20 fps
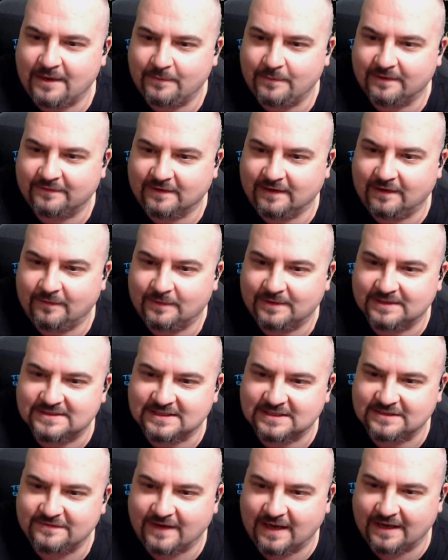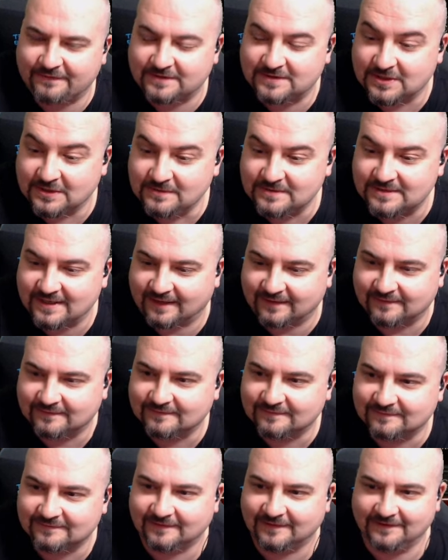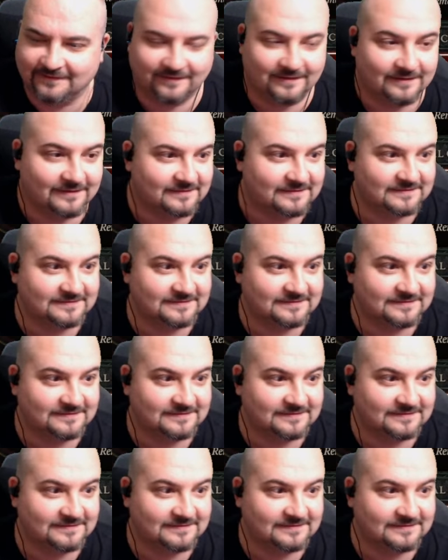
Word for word: we've got one sixty-five and two ten. All right, you ready?